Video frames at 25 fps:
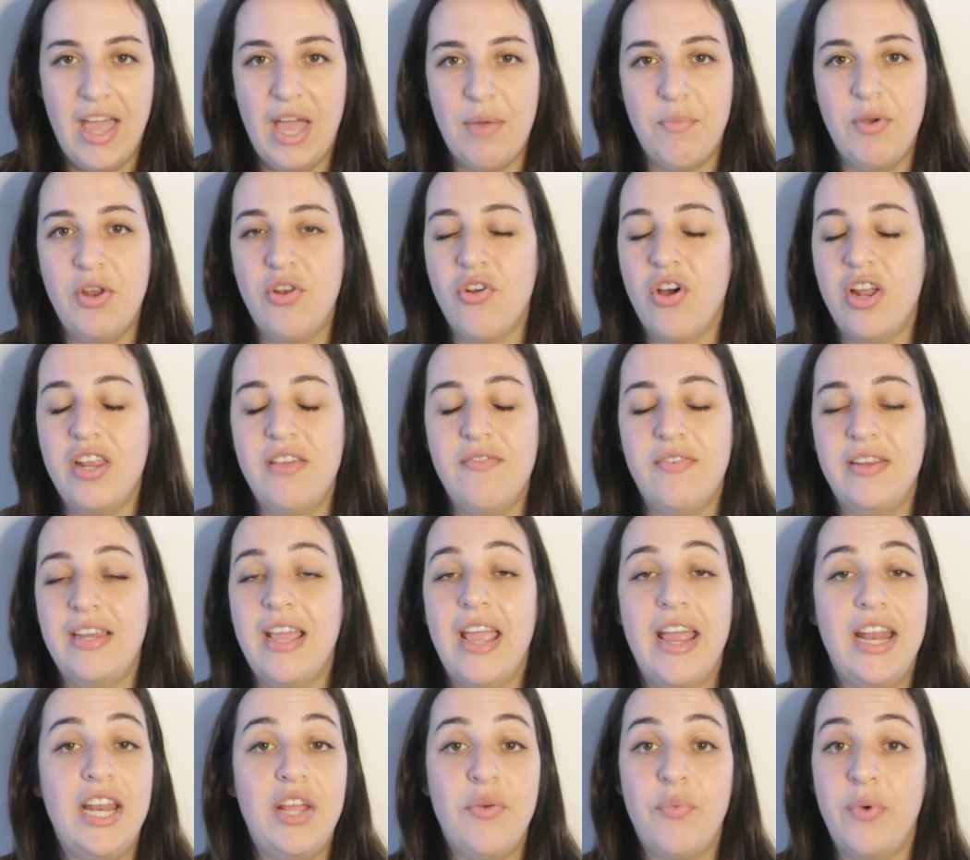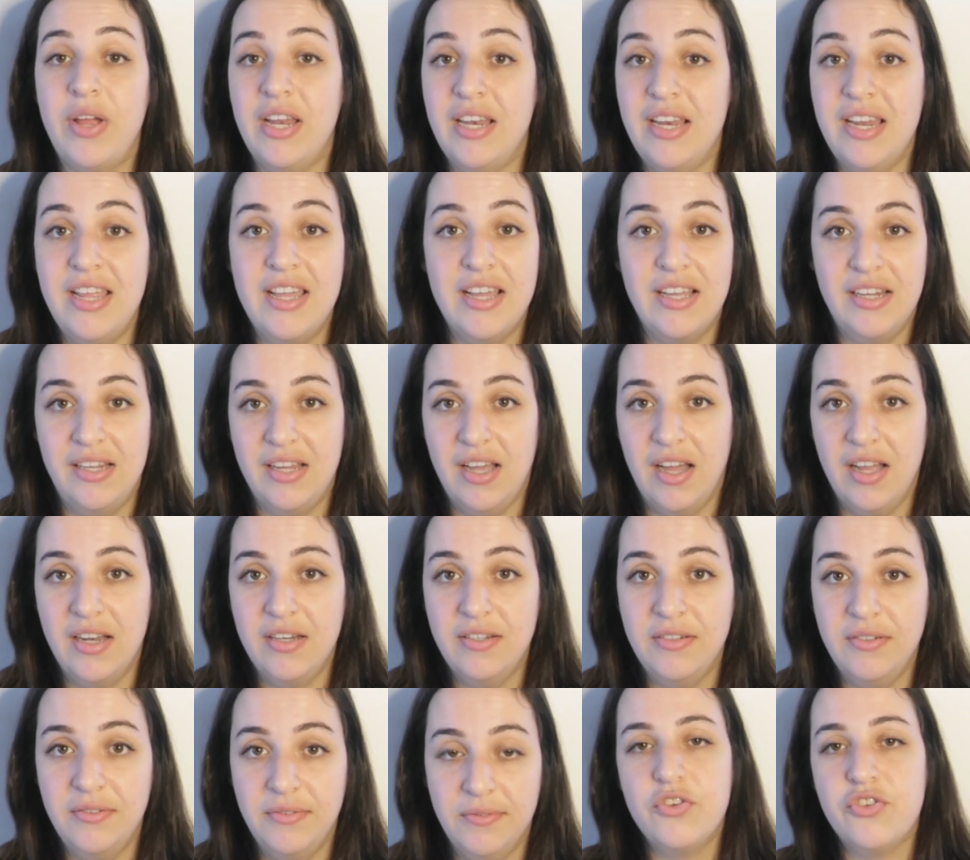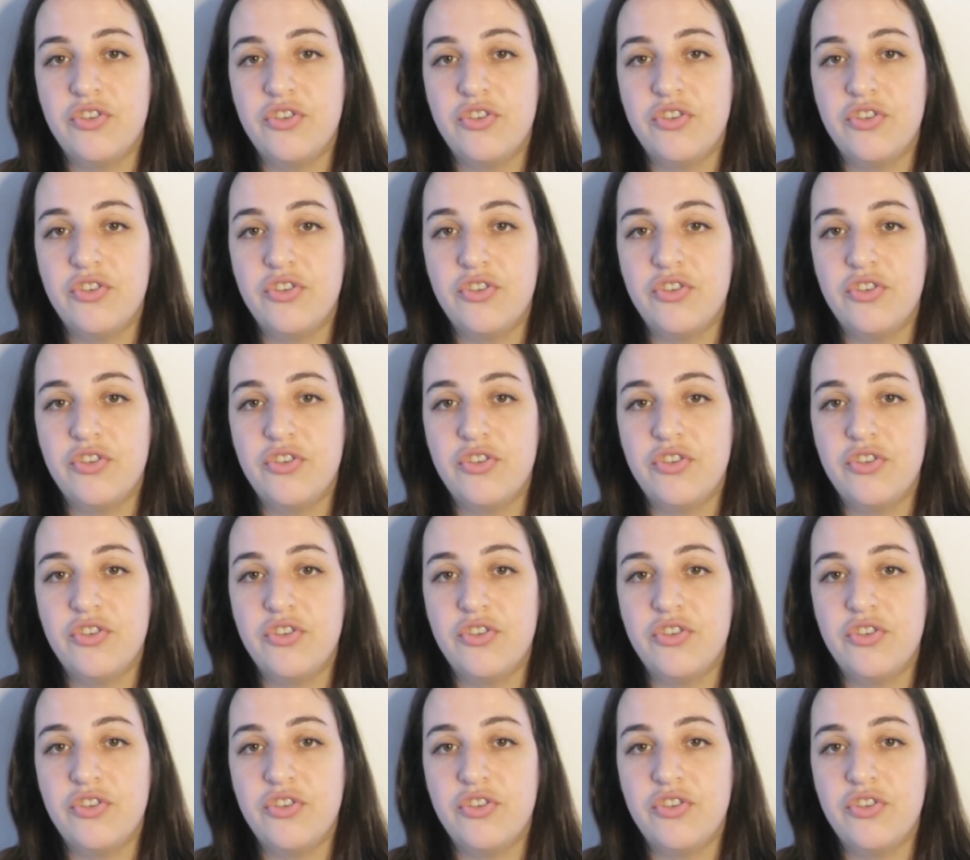and we're not even anywhere near done.